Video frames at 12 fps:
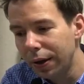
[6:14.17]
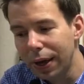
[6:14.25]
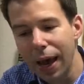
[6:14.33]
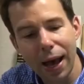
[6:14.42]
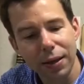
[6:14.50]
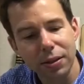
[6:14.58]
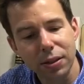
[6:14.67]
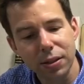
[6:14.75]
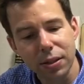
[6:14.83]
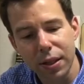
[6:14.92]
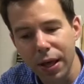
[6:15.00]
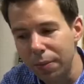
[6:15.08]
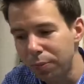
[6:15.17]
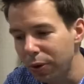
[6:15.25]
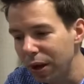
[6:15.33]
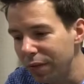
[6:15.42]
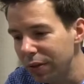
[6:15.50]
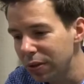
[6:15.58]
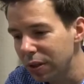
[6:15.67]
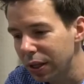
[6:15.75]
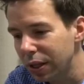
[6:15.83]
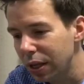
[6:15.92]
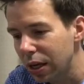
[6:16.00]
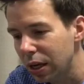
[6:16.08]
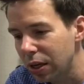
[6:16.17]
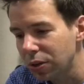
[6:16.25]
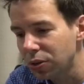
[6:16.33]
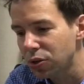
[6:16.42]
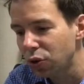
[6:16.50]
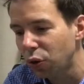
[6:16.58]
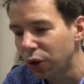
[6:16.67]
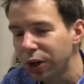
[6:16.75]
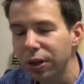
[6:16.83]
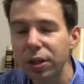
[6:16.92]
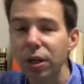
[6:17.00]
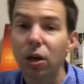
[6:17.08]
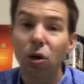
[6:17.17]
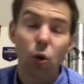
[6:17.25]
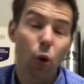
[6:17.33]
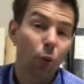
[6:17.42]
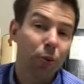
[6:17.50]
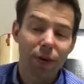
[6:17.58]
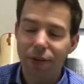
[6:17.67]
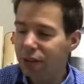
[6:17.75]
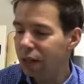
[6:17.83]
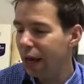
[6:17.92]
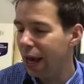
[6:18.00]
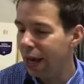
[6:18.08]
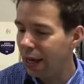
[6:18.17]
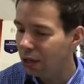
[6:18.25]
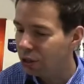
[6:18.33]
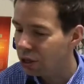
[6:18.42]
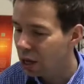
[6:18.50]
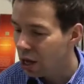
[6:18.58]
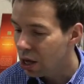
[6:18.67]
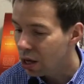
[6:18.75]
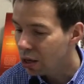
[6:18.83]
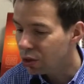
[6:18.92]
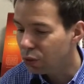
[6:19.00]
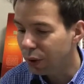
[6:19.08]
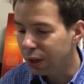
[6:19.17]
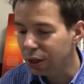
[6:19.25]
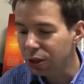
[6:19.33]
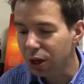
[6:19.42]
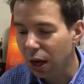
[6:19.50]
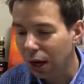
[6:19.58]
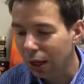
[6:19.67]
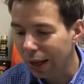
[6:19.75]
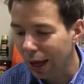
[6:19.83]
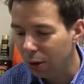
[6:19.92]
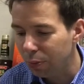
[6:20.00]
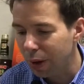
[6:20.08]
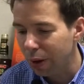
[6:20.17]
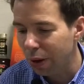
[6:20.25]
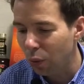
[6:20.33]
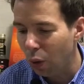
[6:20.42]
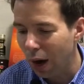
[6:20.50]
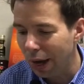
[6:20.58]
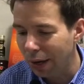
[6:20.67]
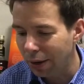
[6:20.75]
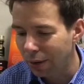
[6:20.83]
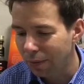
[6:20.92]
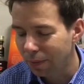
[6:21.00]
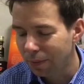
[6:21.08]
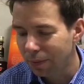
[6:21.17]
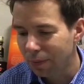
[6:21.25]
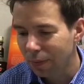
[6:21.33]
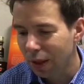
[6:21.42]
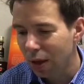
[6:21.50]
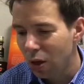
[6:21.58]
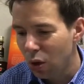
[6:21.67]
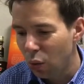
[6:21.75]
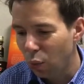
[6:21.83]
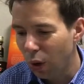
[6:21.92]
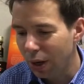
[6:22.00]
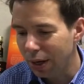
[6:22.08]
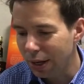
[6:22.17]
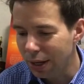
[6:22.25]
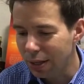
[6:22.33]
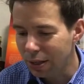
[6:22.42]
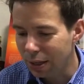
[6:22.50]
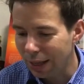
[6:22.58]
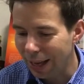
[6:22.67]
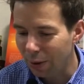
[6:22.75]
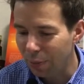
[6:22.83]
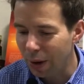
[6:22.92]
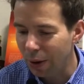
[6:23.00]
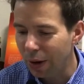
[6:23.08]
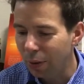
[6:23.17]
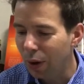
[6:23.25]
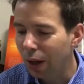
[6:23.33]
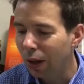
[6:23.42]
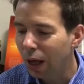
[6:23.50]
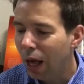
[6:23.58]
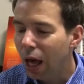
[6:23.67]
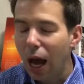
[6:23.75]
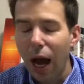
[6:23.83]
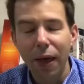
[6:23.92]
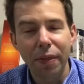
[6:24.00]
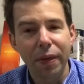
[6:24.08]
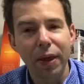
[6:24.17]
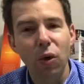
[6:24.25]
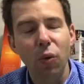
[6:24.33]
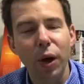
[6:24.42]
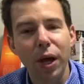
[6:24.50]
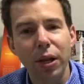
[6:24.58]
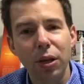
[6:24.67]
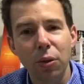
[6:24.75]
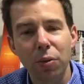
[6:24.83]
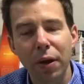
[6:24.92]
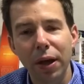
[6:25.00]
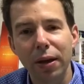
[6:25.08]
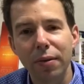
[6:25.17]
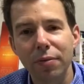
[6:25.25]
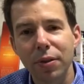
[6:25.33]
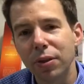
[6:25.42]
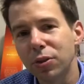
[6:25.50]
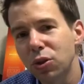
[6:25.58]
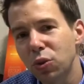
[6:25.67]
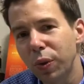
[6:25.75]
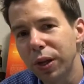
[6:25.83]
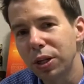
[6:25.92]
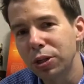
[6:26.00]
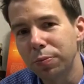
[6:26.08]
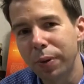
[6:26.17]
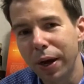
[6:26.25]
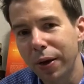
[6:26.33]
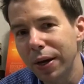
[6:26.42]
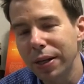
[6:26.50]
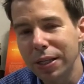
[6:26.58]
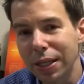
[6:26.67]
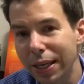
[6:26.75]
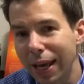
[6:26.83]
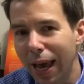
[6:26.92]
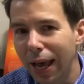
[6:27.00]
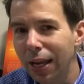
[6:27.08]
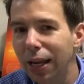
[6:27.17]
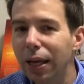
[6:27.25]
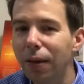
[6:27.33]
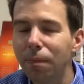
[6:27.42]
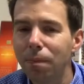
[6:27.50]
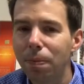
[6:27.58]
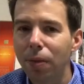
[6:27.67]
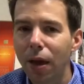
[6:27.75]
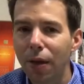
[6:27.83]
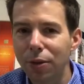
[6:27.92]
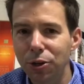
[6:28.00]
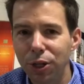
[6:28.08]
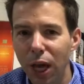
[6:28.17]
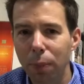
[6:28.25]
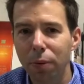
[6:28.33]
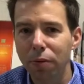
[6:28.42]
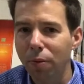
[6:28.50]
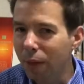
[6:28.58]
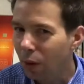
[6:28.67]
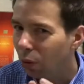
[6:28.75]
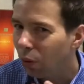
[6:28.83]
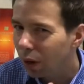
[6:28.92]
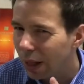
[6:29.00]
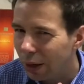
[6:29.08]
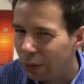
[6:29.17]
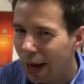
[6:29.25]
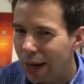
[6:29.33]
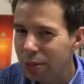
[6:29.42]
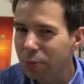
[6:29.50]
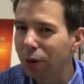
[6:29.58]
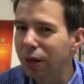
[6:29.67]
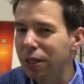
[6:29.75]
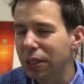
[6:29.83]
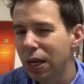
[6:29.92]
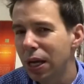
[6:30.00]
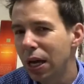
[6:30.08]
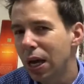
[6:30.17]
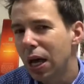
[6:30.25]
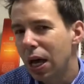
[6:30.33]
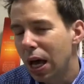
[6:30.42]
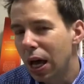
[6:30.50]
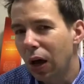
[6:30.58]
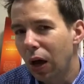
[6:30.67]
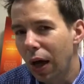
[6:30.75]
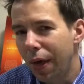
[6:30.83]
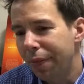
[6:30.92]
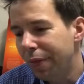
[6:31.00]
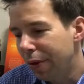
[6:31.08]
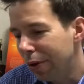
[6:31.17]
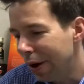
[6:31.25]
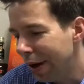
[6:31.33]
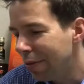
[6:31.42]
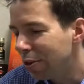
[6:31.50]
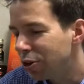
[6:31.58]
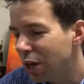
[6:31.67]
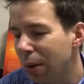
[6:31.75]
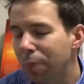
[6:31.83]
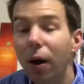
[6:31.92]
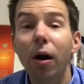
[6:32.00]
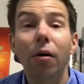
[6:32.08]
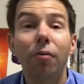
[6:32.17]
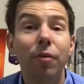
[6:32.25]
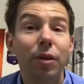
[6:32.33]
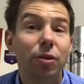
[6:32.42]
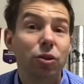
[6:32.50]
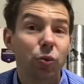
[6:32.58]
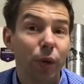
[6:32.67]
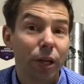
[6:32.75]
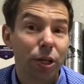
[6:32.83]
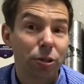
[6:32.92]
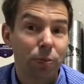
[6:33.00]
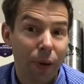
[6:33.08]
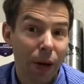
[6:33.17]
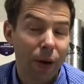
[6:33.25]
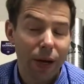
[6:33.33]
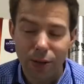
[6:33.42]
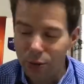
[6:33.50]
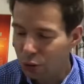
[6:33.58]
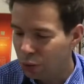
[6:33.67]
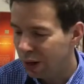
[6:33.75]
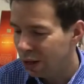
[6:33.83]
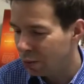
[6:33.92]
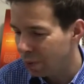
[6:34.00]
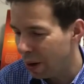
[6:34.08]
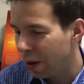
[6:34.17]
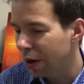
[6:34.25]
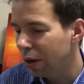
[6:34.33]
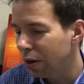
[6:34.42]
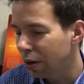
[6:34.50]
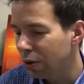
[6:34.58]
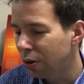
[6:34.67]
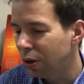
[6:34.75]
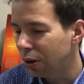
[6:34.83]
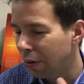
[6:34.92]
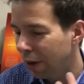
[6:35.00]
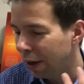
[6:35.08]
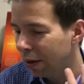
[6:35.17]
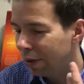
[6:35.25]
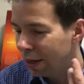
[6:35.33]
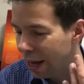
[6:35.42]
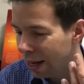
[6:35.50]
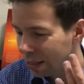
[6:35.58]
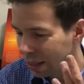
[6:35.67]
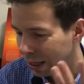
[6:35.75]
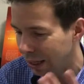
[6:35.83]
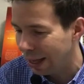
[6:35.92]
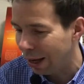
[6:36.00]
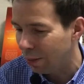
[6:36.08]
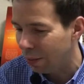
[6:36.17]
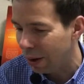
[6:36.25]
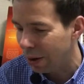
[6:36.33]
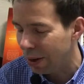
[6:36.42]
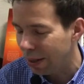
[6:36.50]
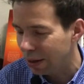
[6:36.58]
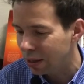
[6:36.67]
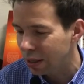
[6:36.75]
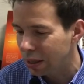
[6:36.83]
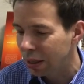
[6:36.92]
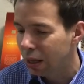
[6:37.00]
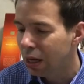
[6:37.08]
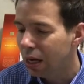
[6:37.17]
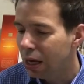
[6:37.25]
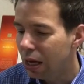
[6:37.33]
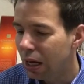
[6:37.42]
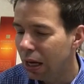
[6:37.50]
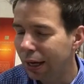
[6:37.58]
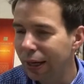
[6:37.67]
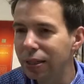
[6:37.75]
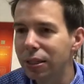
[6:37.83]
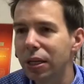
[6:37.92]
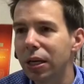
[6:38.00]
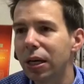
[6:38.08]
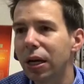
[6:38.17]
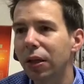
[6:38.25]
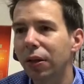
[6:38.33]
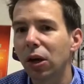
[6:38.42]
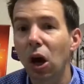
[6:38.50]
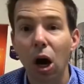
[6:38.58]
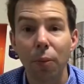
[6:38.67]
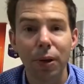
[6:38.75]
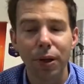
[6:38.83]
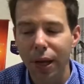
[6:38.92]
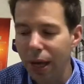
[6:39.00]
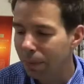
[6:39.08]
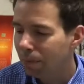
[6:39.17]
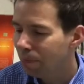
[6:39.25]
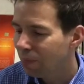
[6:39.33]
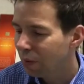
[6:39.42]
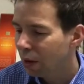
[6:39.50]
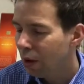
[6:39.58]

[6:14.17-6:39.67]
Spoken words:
casks that previously stored or previously aged Swedish cloudberry wine. What is cloudberry? Well, I think when you think of the Swedish berries, the candy and the shape of them, they don't look like raspberries. And they're in the shape of the Swedish berry. So Swedish berry, you can think of it as a cloudberry. That's the, I guess, the common name.